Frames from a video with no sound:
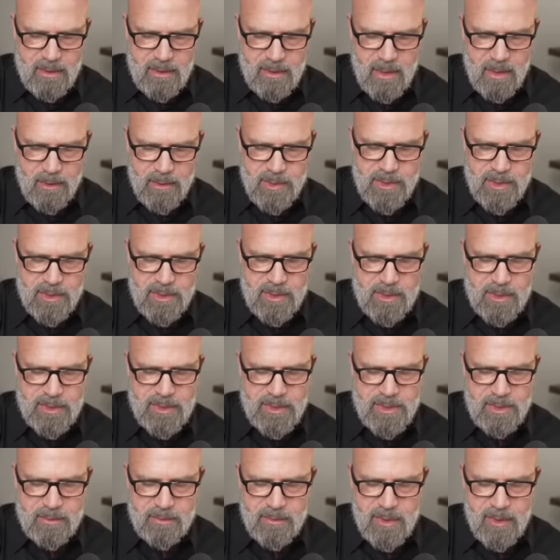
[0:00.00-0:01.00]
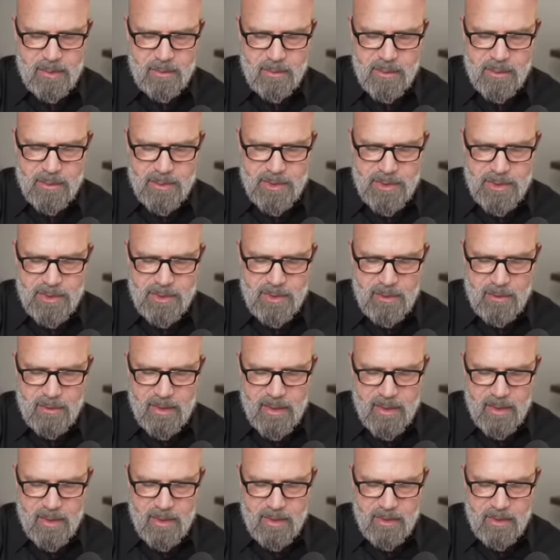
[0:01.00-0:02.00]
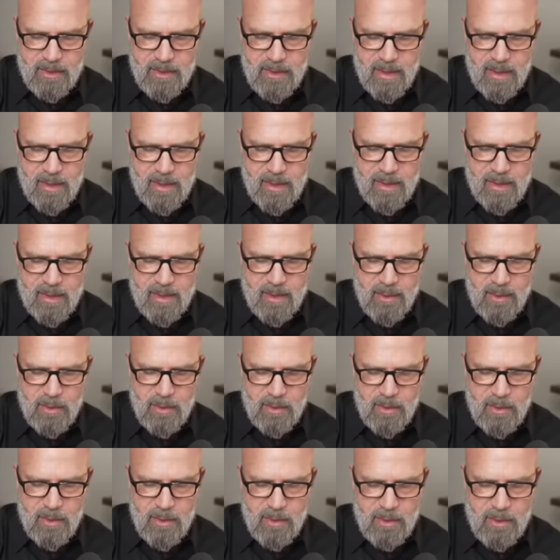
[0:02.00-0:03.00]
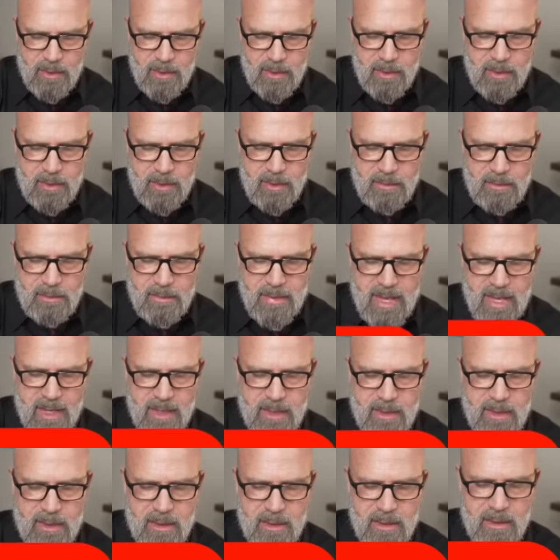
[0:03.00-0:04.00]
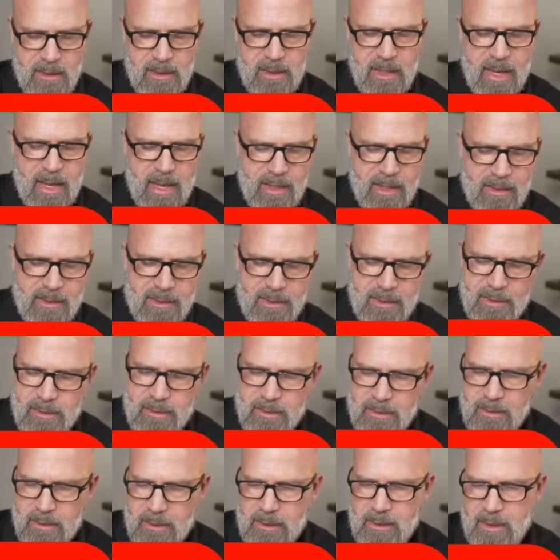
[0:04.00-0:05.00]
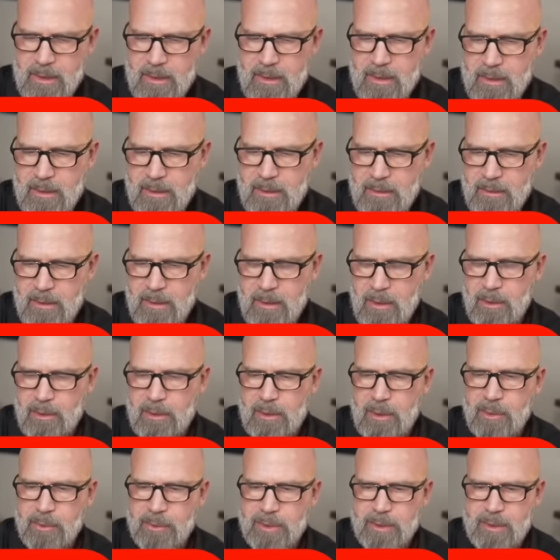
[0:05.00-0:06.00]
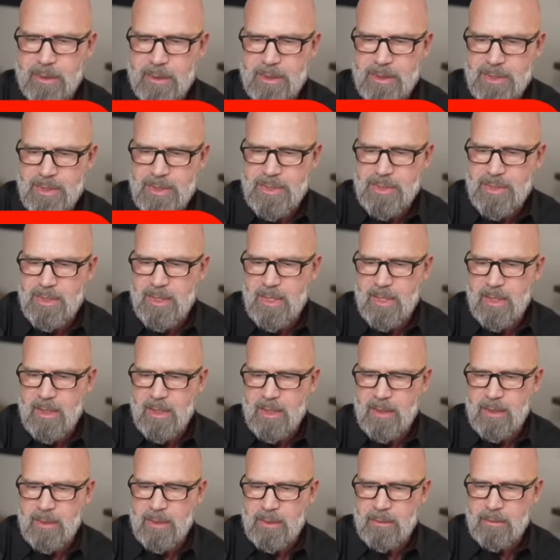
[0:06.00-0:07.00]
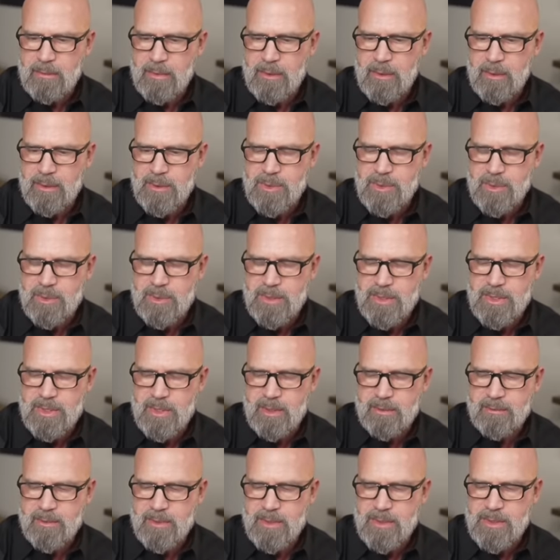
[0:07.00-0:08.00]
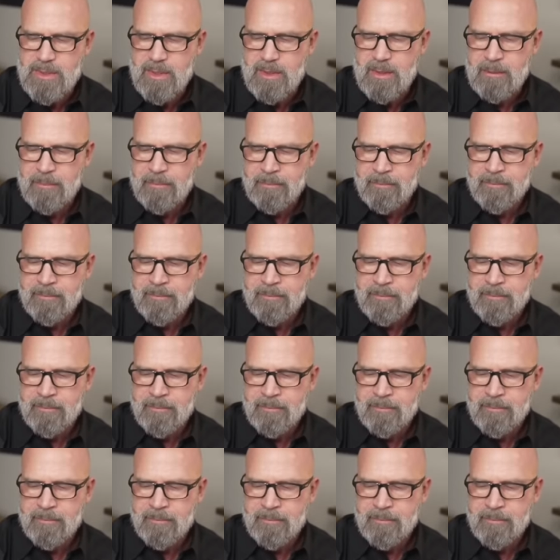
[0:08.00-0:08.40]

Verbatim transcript: I was looking at some numbers around how men handle, you know, loneliness and stuff. And it's like,